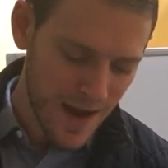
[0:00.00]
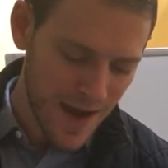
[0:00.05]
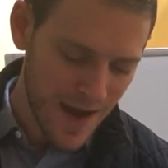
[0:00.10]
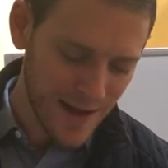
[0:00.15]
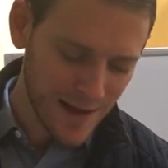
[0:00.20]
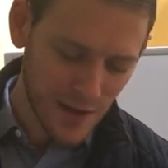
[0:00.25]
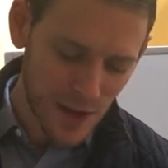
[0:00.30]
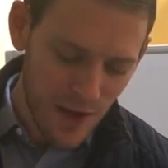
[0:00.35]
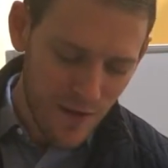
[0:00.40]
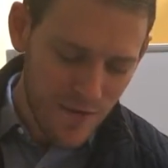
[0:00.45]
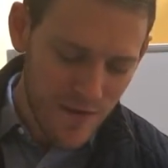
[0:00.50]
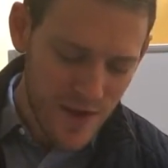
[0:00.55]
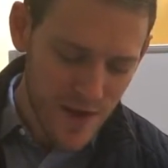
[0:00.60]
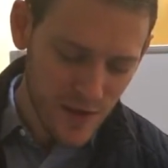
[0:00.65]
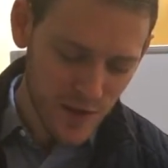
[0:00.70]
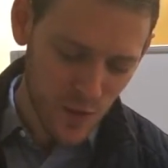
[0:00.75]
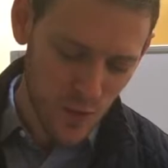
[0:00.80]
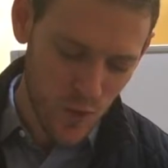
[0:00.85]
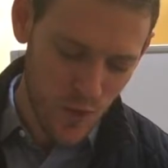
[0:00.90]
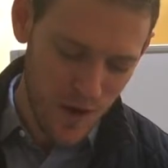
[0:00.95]
I love
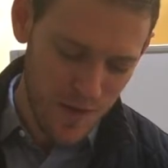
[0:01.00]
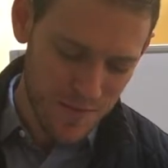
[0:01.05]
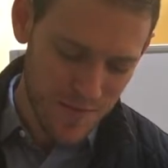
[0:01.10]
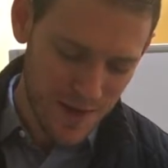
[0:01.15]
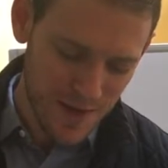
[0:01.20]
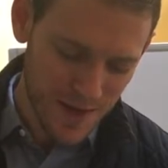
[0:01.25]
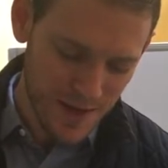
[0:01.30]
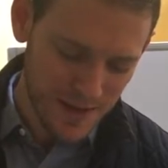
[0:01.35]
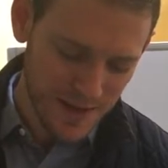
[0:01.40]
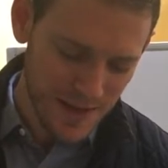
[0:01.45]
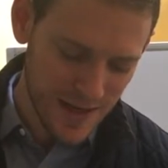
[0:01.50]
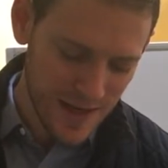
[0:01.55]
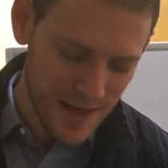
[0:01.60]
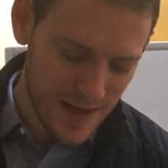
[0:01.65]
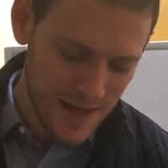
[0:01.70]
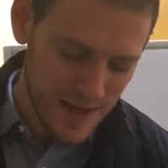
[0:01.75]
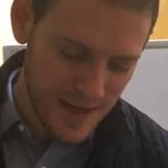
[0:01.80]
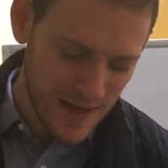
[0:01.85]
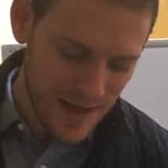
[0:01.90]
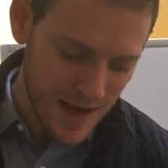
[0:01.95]
this one because
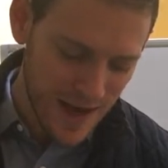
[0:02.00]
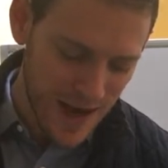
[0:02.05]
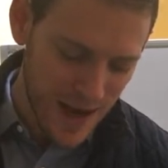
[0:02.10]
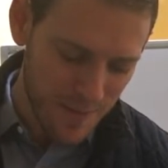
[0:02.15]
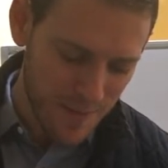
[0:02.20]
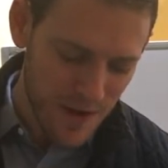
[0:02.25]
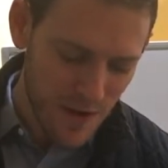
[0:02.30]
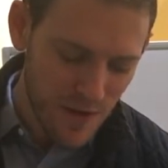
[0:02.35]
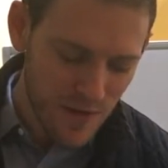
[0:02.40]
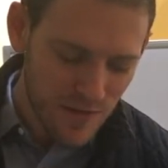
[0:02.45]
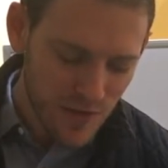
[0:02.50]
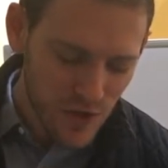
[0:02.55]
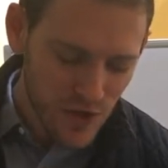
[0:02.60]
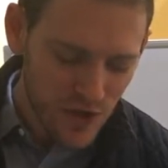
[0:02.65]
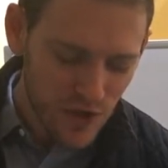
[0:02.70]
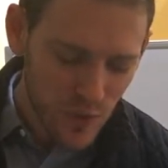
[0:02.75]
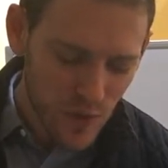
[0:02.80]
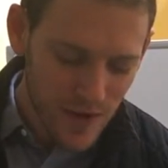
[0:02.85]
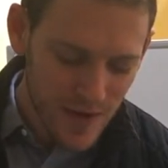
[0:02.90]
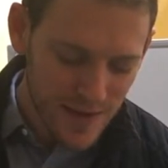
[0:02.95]
here in
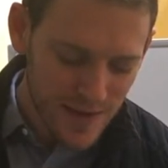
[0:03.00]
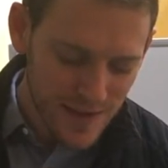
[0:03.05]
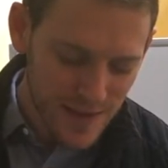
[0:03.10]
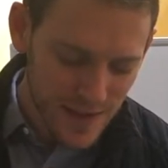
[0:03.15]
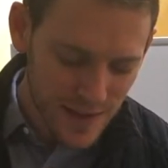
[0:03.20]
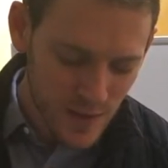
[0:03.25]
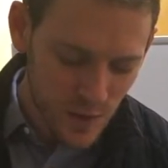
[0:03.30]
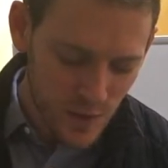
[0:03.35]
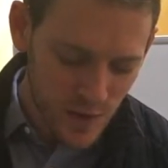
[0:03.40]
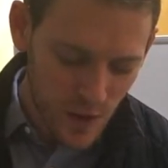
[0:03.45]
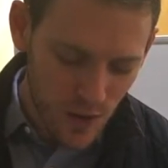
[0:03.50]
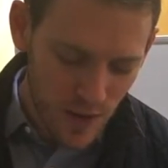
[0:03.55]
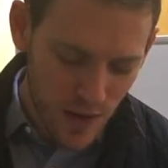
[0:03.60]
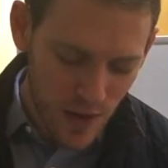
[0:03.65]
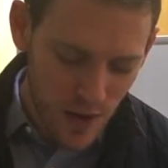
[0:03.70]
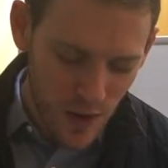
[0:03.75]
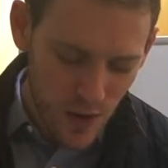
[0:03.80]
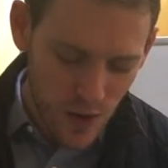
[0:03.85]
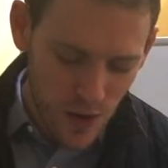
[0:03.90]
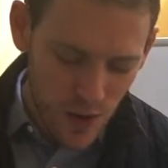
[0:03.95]
verse 26, we know
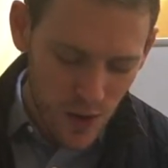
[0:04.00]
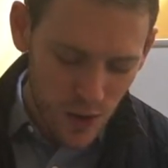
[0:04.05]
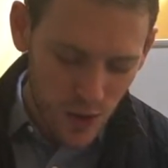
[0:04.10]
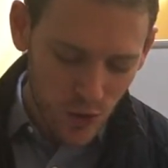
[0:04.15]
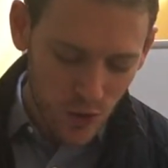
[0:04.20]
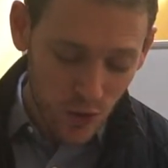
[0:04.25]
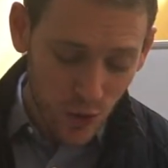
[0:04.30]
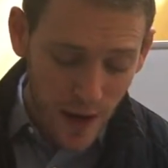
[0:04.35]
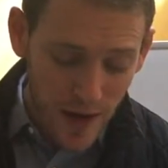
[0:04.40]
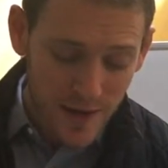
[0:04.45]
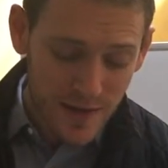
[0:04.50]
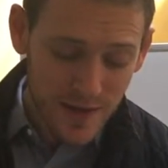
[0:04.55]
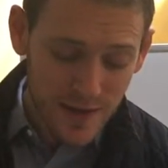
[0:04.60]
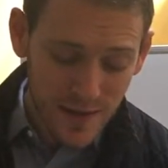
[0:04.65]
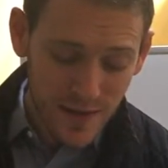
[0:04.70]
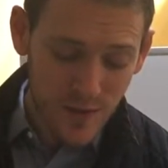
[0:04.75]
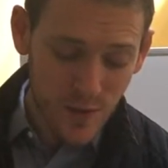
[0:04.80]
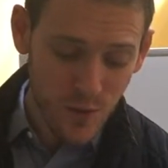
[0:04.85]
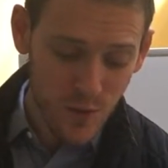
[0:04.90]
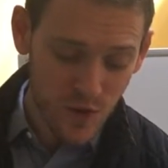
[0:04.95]
that
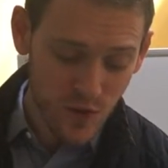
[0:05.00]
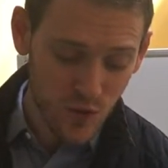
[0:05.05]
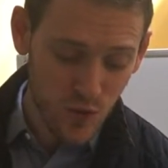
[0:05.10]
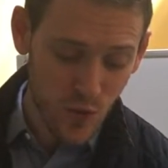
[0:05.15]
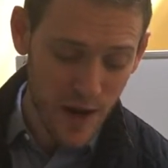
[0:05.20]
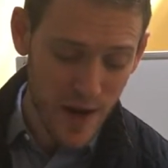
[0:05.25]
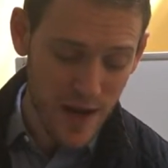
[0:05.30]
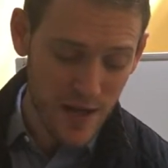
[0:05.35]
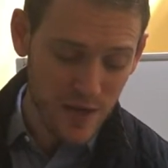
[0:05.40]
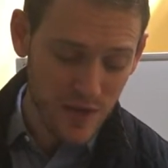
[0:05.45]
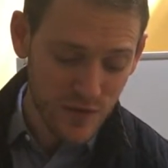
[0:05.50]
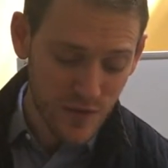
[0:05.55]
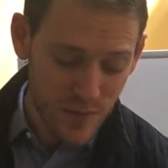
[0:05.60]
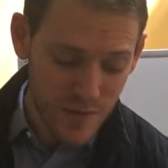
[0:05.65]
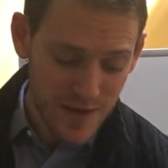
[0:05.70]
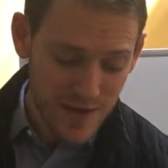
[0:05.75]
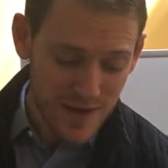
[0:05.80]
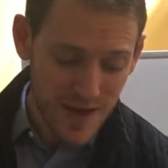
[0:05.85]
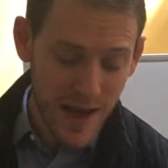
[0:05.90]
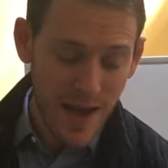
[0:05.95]
Christ was raised
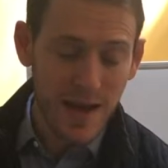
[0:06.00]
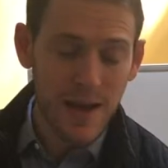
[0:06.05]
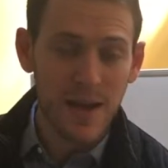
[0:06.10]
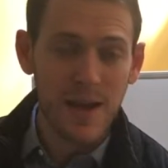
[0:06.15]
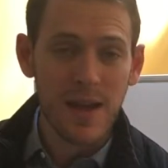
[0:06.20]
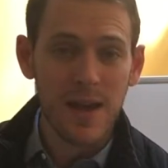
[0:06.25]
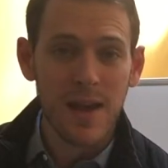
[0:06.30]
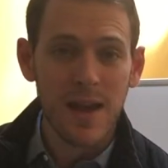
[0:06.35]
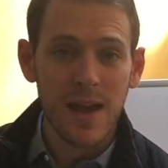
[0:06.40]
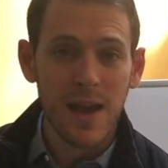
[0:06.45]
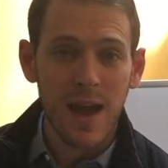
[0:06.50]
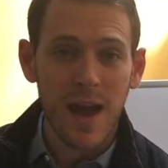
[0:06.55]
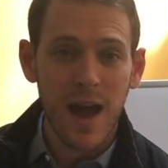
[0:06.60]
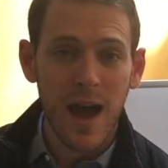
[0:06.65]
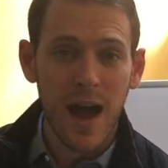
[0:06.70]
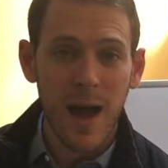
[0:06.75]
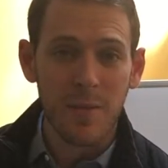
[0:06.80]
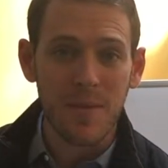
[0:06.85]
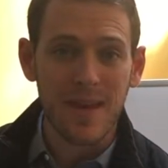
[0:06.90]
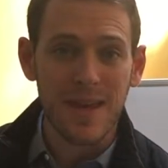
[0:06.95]
from the dead.
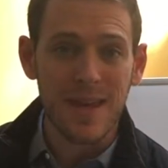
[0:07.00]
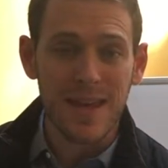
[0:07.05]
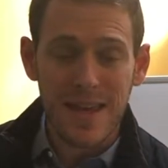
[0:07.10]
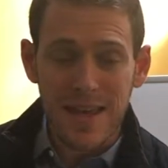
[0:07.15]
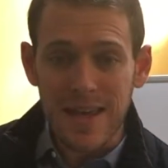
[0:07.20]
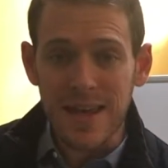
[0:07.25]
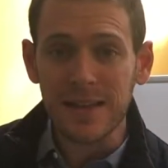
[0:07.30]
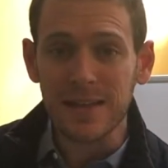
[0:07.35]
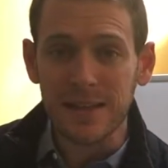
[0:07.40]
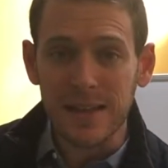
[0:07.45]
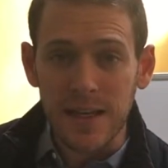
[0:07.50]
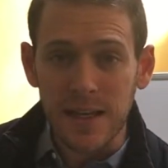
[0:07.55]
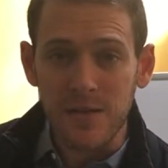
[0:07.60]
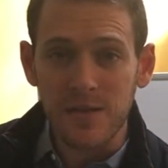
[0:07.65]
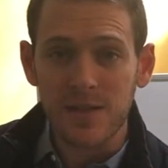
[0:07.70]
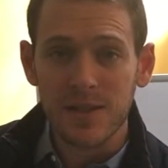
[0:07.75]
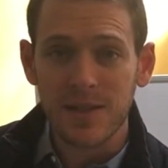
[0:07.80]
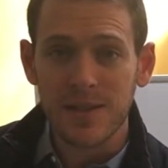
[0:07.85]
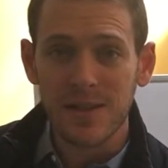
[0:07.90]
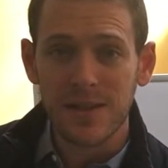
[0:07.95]
He
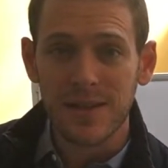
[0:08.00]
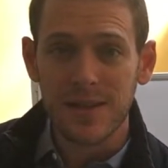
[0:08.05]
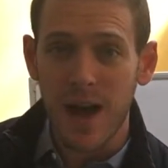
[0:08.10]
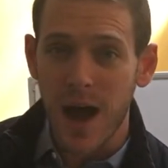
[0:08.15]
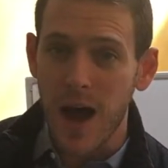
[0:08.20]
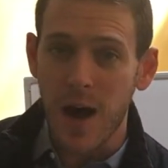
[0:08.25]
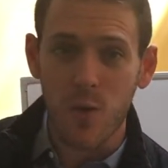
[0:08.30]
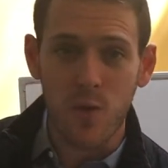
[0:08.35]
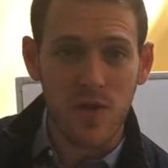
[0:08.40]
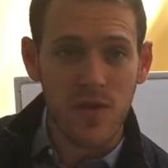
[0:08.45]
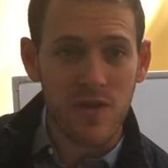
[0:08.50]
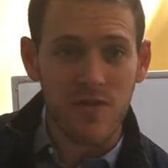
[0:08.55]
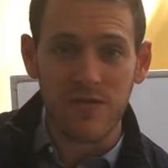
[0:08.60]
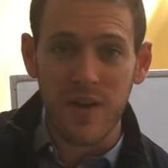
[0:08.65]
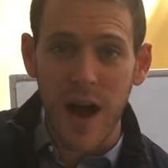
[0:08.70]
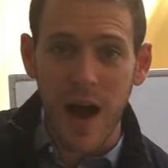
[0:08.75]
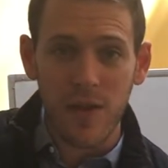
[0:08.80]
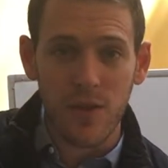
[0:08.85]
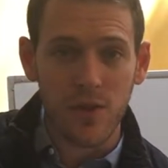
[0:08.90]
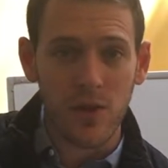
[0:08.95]
lives with the
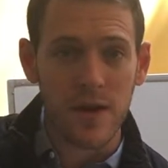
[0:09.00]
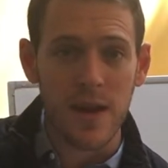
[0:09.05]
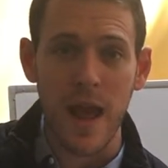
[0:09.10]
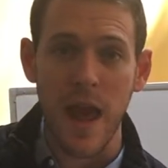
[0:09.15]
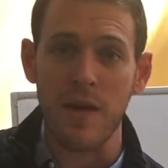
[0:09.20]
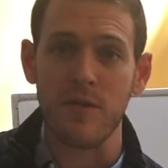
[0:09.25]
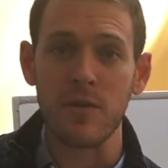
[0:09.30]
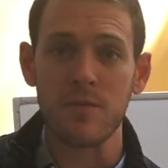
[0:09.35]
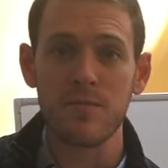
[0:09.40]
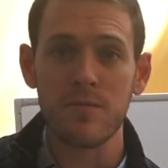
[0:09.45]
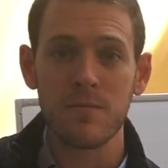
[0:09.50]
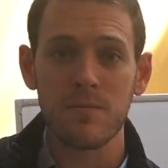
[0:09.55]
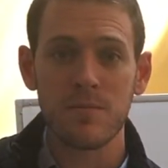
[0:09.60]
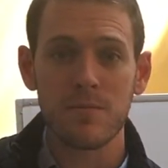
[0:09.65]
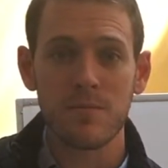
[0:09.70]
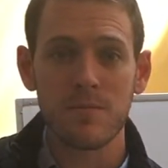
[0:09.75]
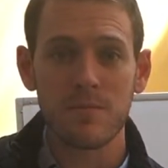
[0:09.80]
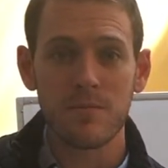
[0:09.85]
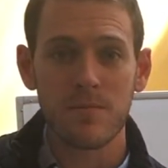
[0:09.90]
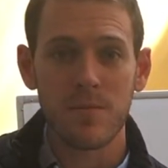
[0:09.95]
Father in heaven.
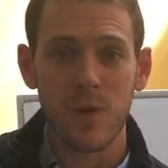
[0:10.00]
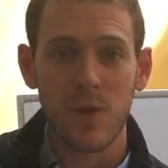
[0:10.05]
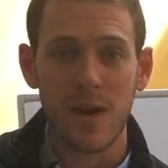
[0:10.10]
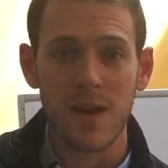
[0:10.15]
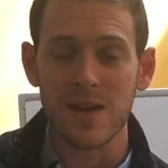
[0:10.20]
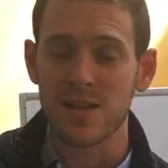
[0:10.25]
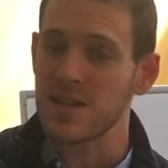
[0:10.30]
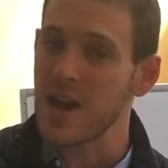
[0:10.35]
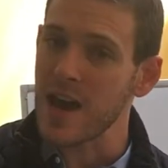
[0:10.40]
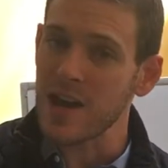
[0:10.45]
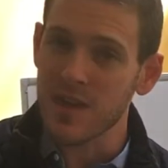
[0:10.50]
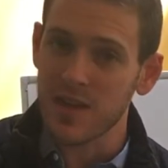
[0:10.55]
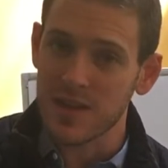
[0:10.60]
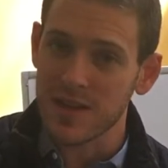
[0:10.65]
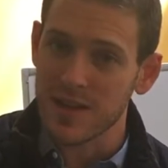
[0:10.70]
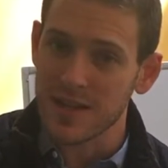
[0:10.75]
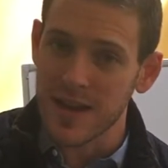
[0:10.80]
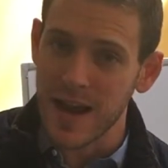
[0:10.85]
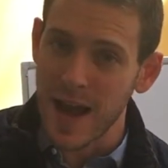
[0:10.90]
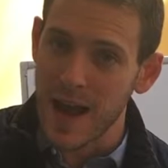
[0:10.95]
Right?
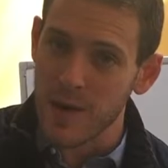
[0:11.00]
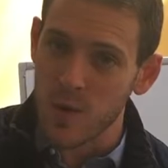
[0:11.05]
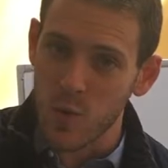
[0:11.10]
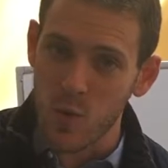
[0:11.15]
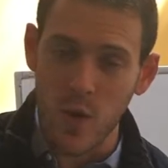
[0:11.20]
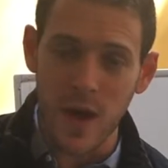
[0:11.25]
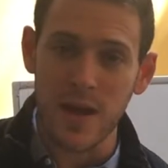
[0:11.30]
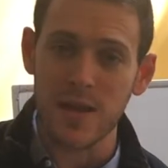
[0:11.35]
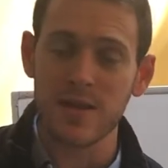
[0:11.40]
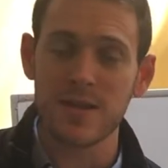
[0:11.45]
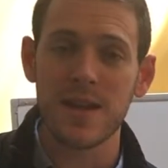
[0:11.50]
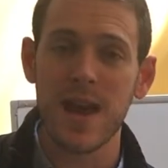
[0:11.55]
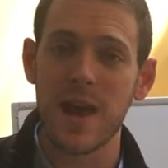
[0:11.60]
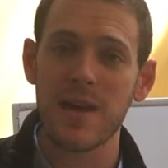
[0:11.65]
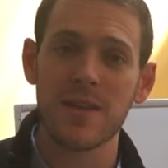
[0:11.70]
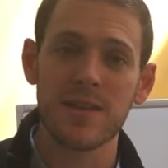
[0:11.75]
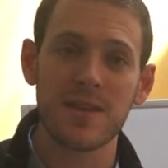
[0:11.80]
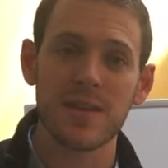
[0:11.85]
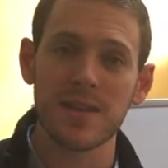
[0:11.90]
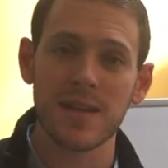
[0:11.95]
Death did not win.
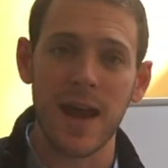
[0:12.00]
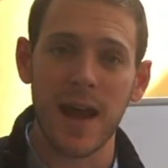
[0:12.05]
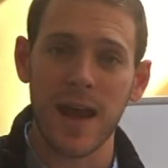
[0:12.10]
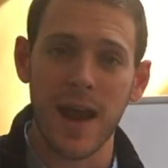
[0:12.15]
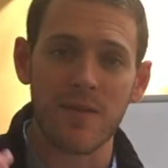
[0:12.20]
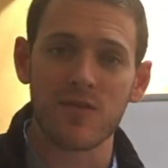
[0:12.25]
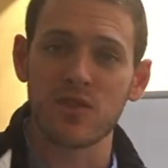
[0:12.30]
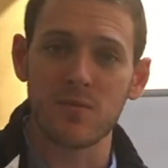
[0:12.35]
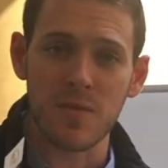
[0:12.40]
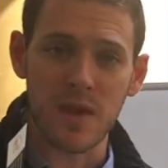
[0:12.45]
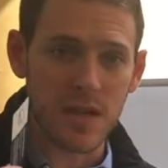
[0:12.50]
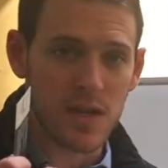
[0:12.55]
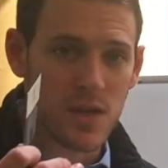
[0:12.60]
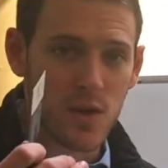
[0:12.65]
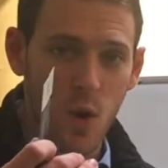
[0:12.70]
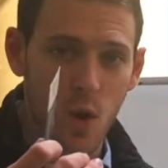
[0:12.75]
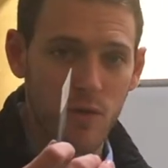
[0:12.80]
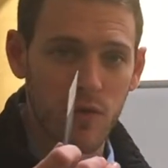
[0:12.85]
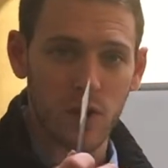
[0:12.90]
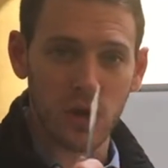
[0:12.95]
Death did not have
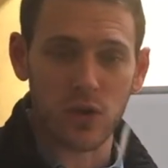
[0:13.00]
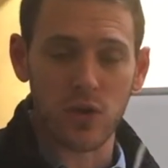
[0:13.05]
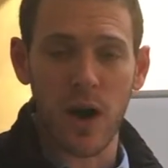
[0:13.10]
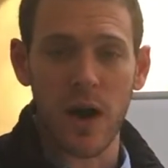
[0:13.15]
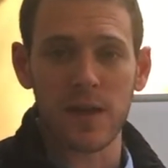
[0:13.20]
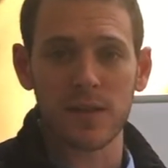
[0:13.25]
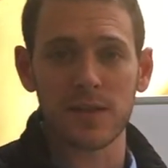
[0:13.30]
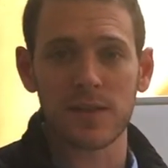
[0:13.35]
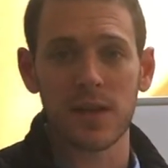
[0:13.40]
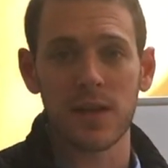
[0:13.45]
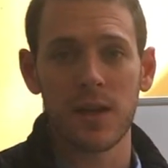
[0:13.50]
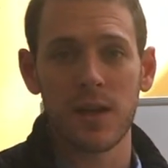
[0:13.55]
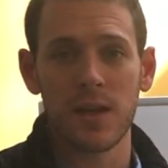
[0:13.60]
dominion over Christ.